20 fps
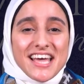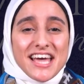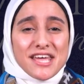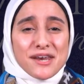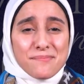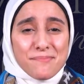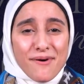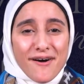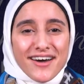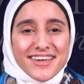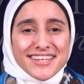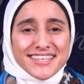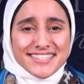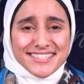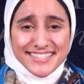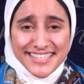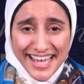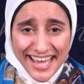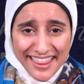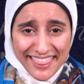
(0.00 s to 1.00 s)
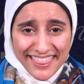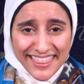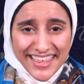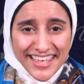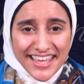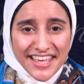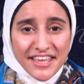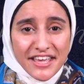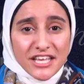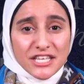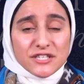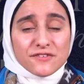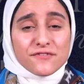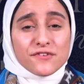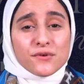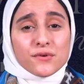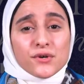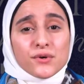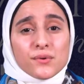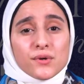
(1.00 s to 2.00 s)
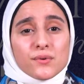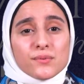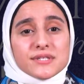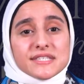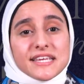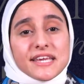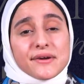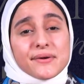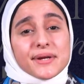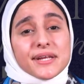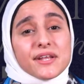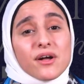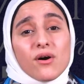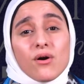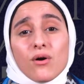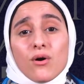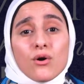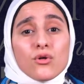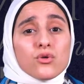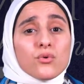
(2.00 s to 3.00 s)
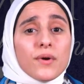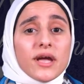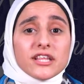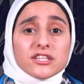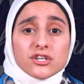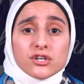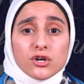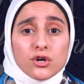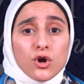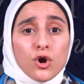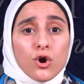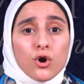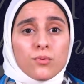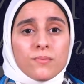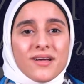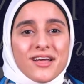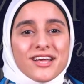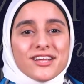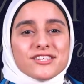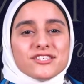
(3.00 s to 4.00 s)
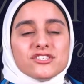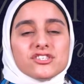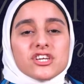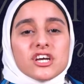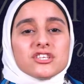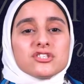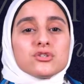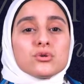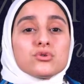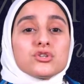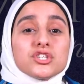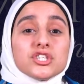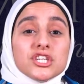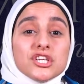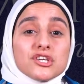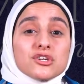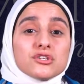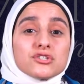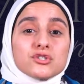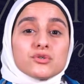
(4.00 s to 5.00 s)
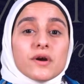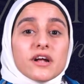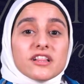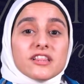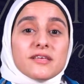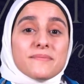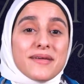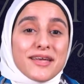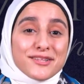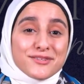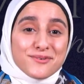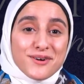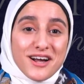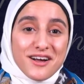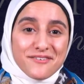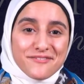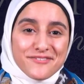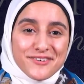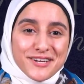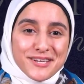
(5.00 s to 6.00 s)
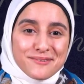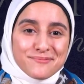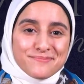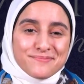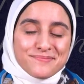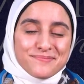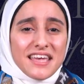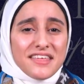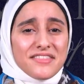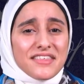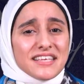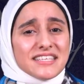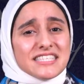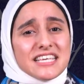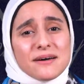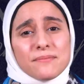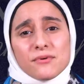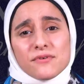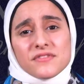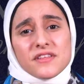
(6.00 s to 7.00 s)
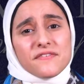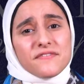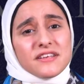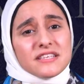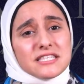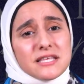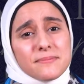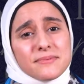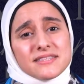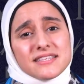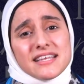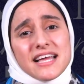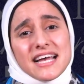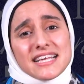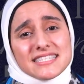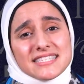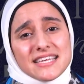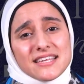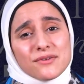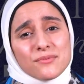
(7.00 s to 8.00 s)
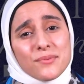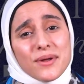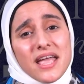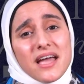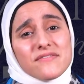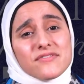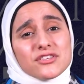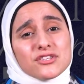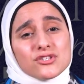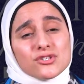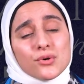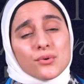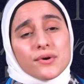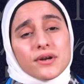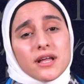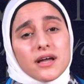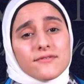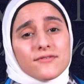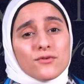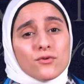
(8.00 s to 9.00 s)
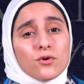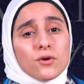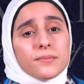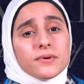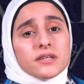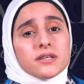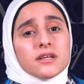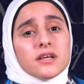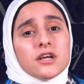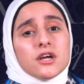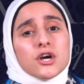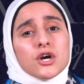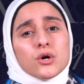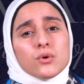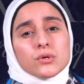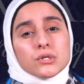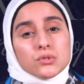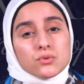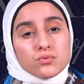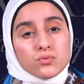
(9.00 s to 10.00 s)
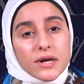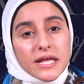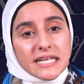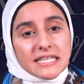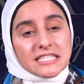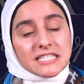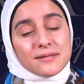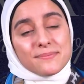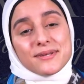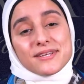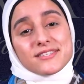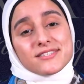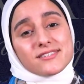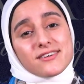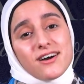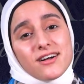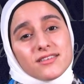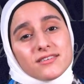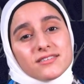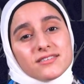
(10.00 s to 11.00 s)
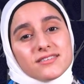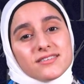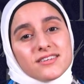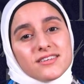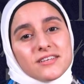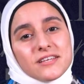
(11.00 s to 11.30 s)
And upon his death, his funeral was carried all the way to her home just so she could directly make dua for him. In the example of Nafisah bint al-Hasan, we have the story of a woman who was raised to be a scholar.